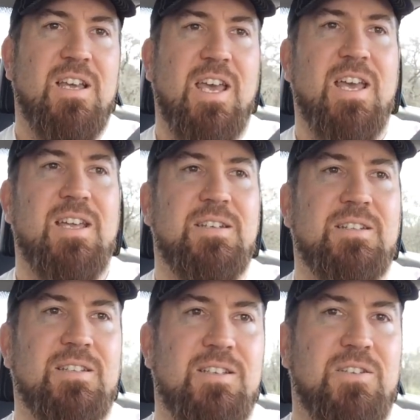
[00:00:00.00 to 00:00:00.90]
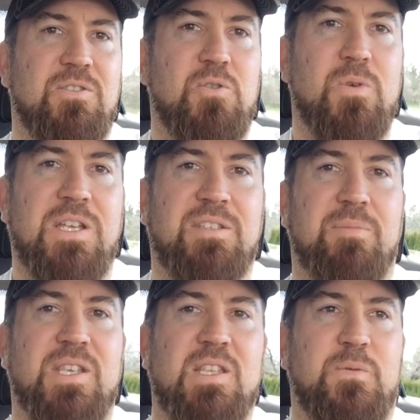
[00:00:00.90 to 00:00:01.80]
and you get
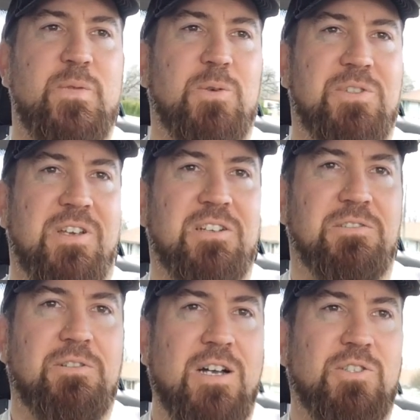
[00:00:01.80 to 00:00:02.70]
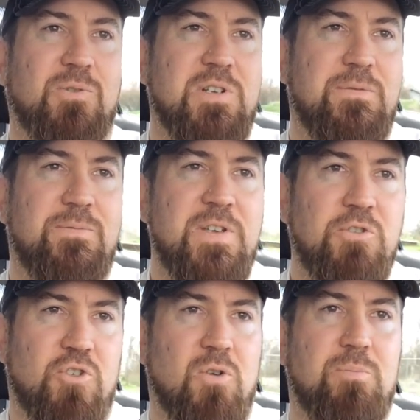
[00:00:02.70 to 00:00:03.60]
something that feels like a luxury
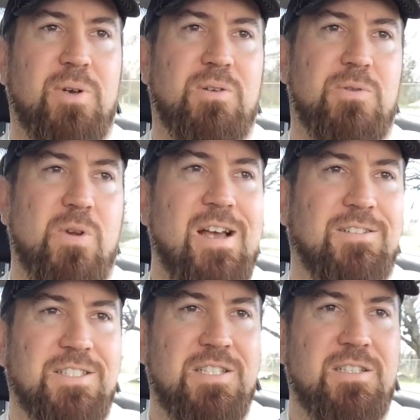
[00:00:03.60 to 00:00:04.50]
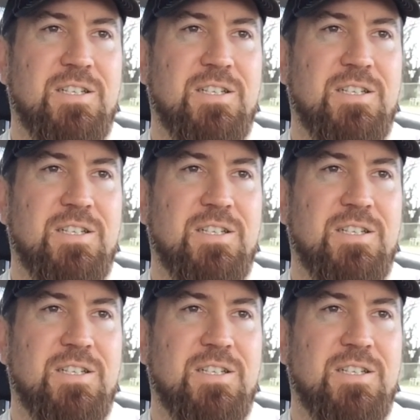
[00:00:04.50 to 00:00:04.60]
feature, but in reality,